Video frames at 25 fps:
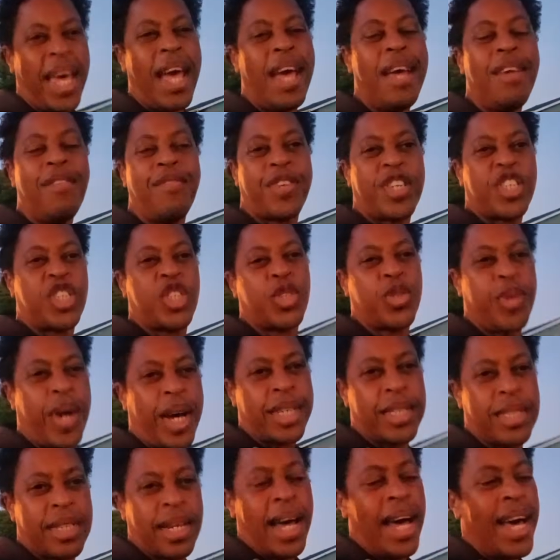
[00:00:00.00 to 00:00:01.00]

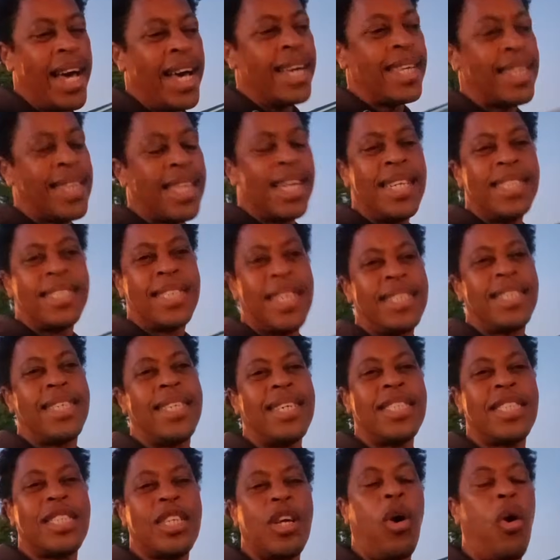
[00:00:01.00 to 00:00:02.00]
infrastructure. Things are
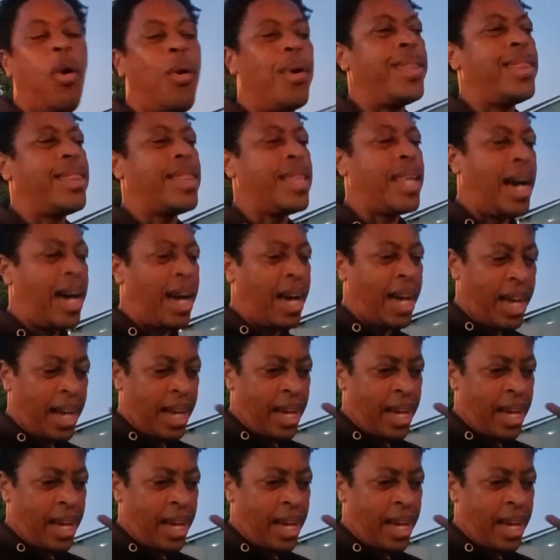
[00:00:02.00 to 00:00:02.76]
just on the,